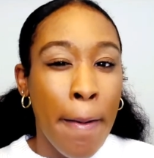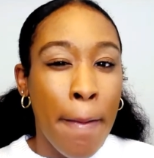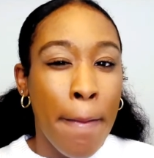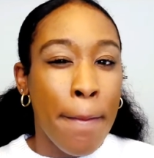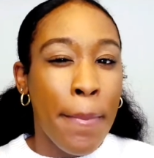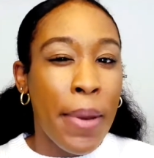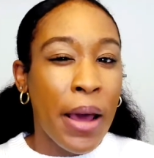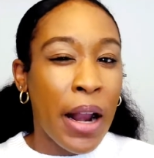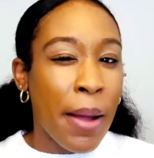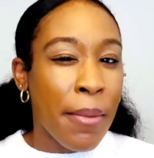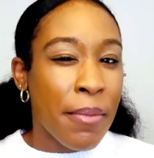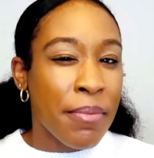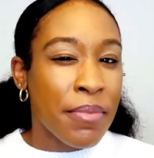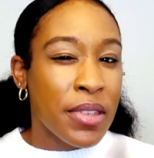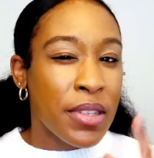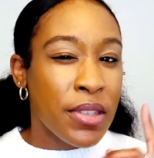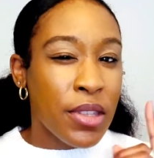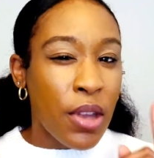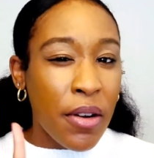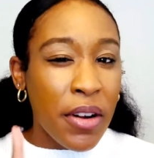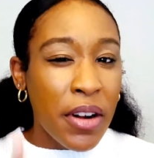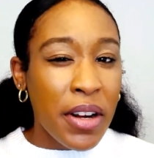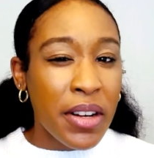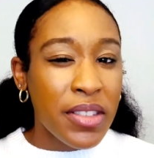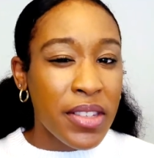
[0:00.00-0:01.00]
But I'm
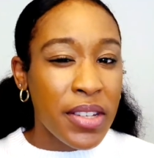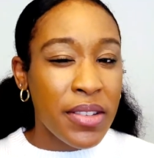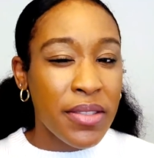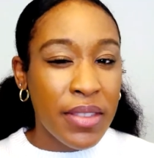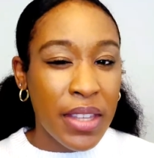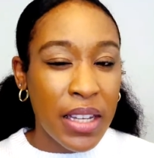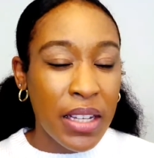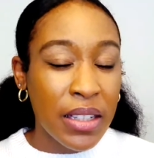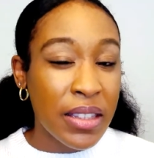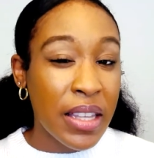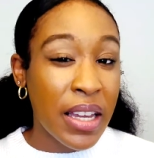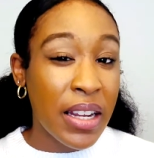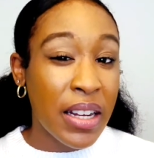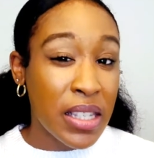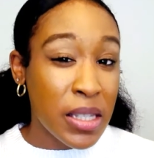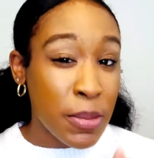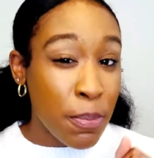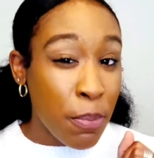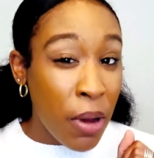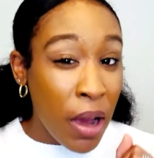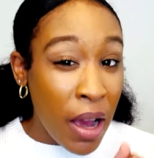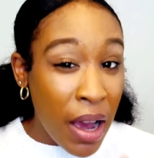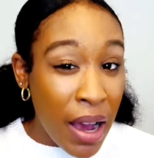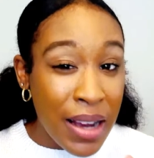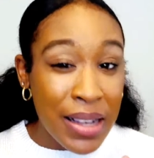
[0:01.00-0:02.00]
starting to think that it's
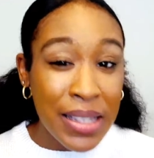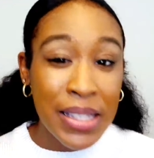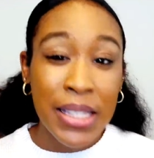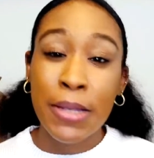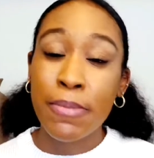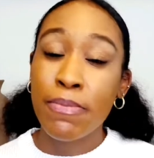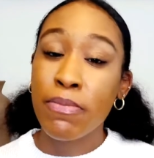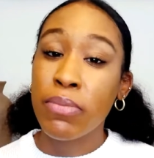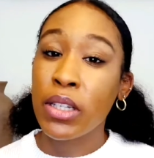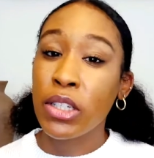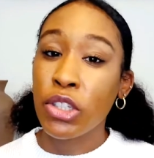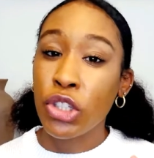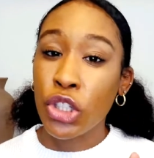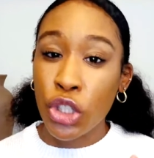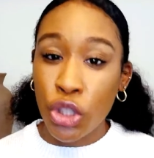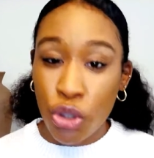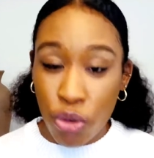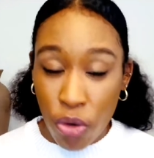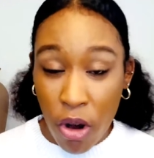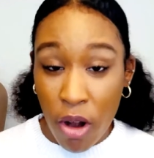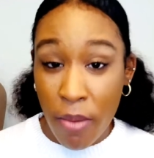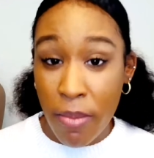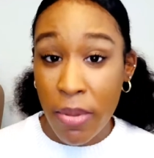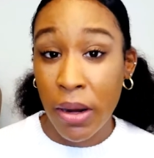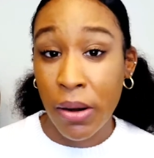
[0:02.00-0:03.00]
possibly
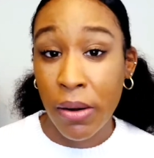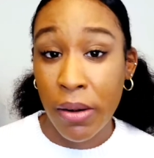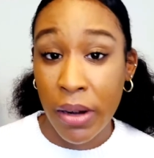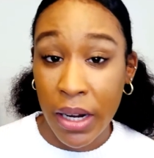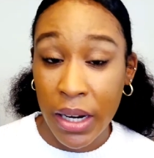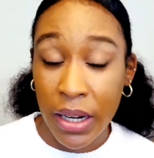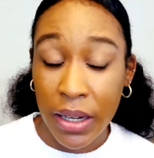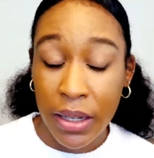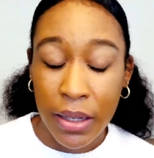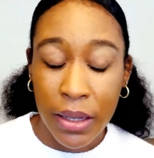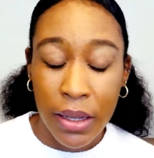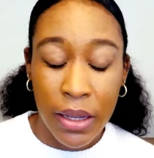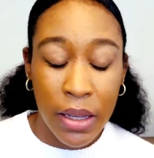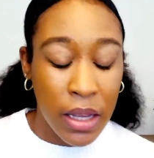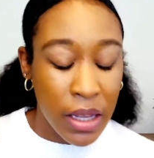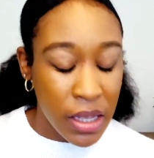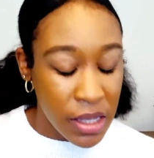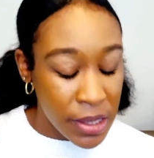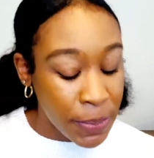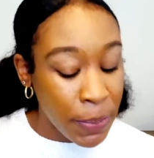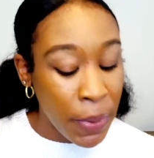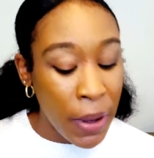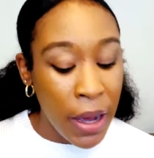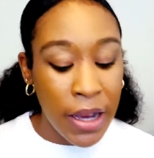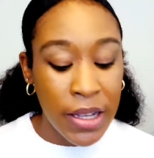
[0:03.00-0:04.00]
strawberry.
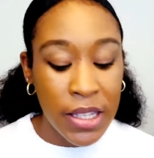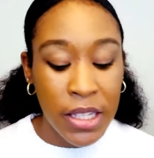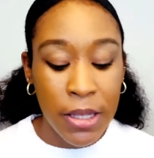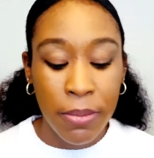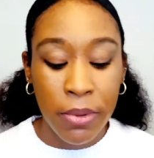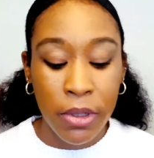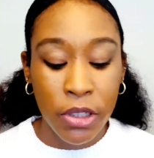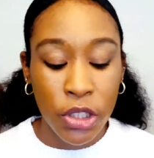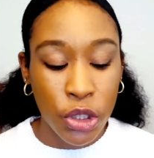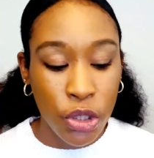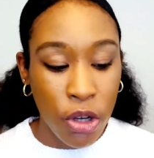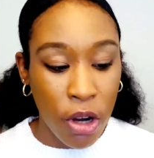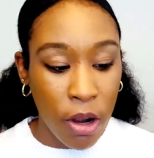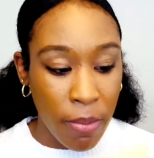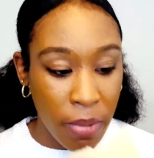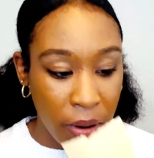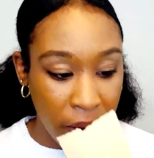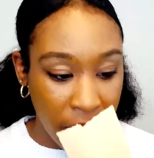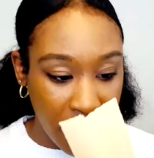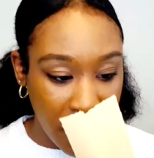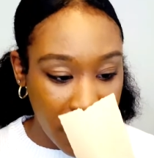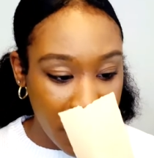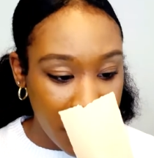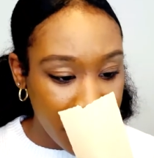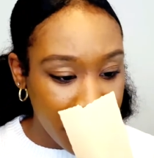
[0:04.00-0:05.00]
It's possibly
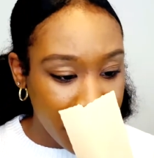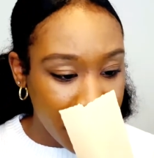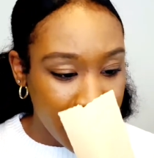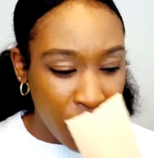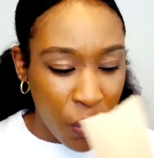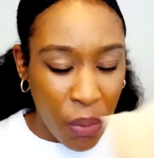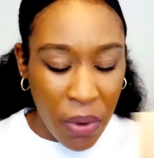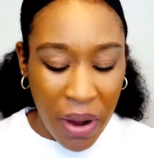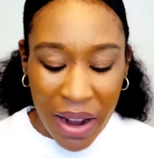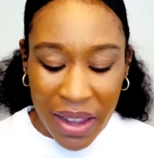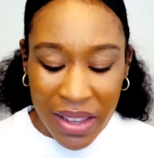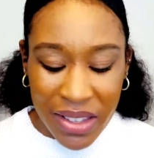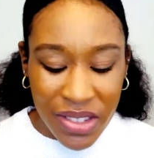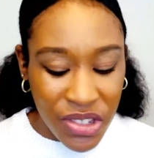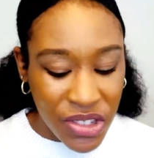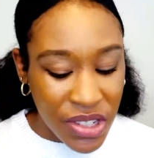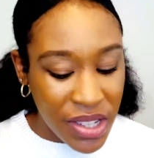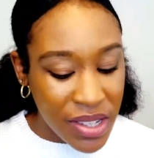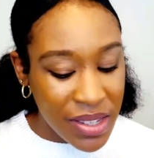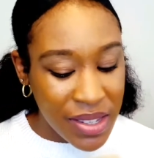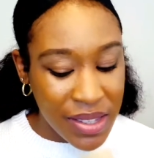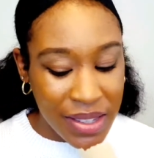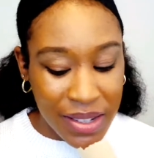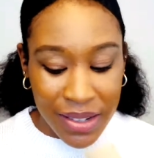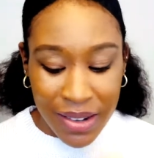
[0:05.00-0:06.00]
strawberry, where it's
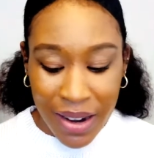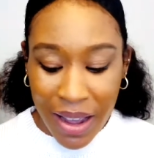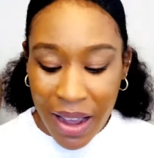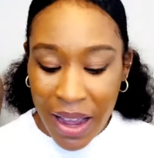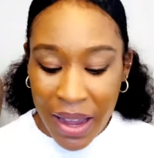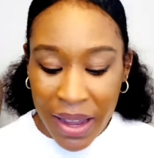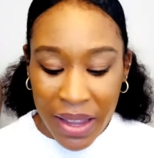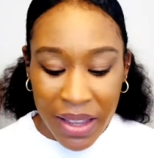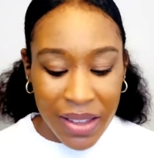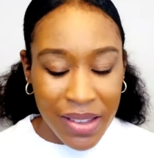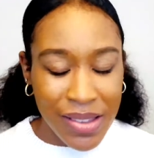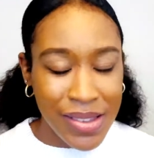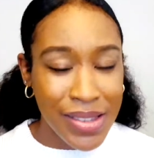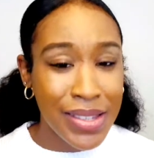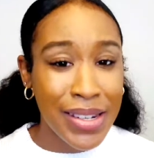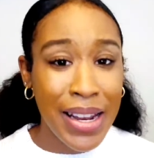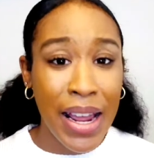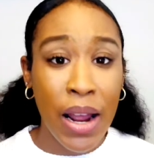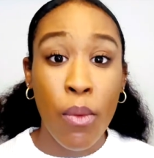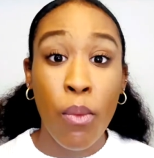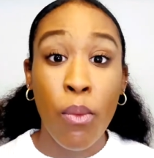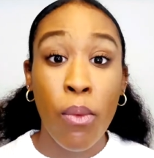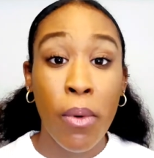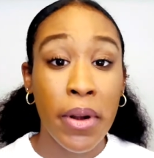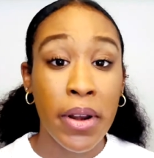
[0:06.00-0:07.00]
just not, it's
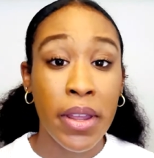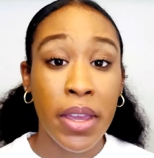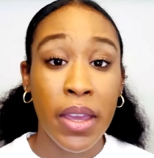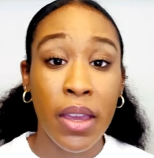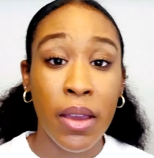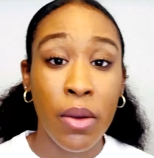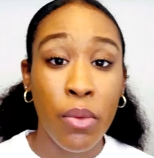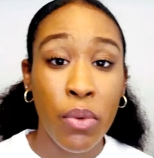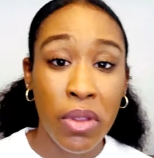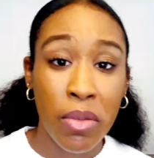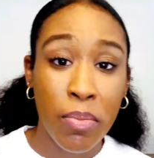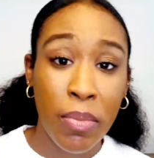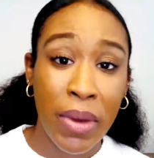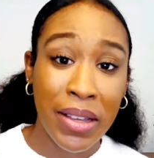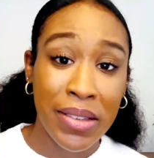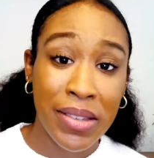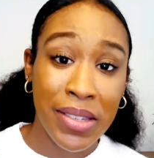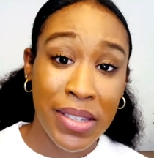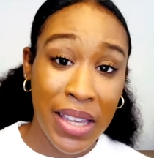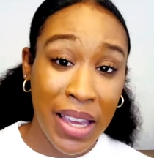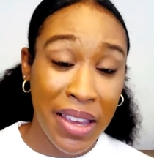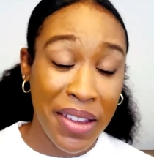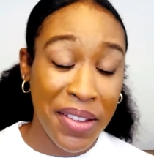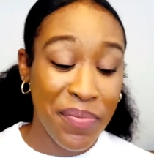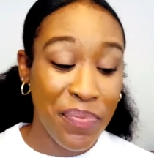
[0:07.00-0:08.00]
not working with my
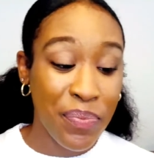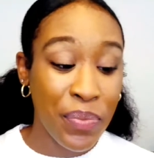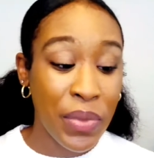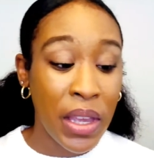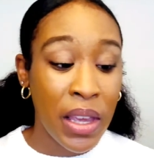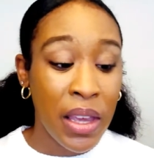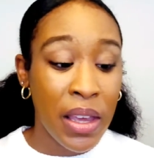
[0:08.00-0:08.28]
skin.